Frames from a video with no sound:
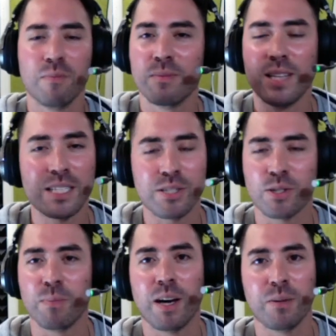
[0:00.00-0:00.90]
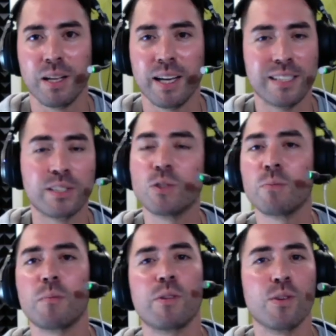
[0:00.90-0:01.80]
That's just the bottom line. I still
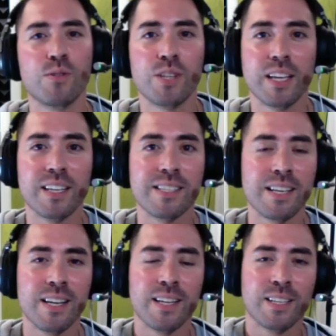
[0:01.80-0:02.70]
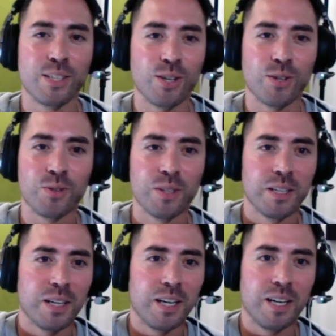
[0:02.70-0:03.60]
remember those days. You know,
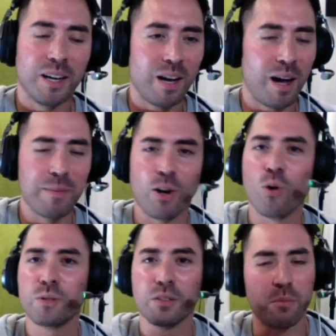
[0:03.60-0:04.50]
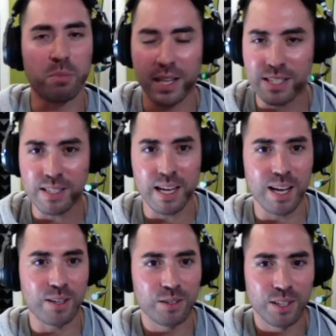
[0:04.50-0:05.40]
uh, I'm in a whole different place
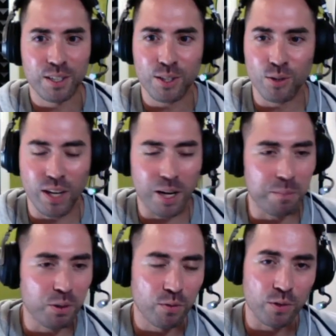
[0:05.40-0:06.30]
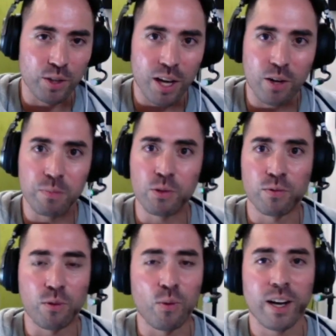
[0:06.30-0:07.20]
now. You know, I got a beautiful daughter,
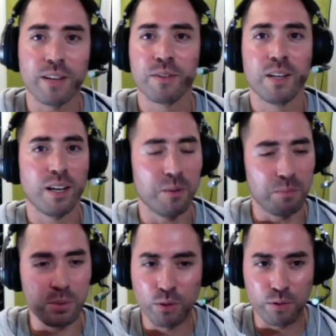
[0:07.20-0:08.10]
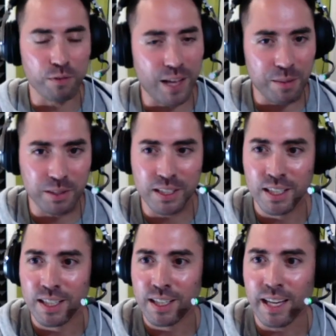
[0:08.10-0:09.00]
beautiful wife, a beautiful family,
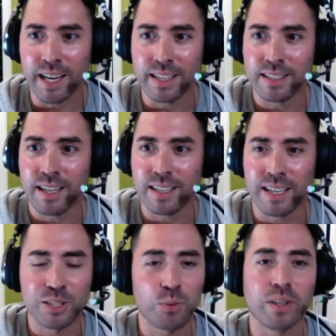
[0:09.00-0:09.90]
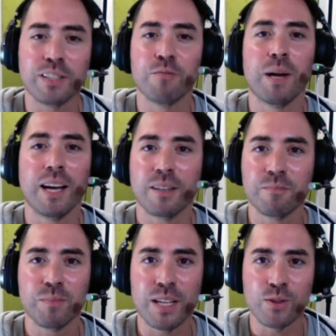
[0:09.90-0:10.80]
and, and I just want to give back.
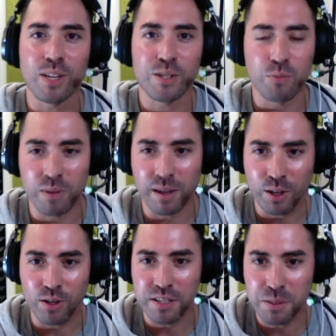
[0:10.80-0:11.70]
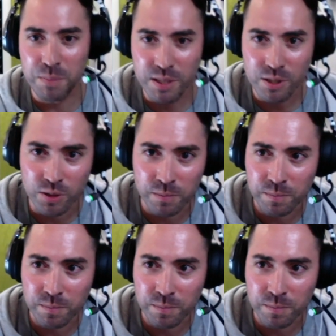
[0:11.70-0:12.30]
And so that's my current disposition.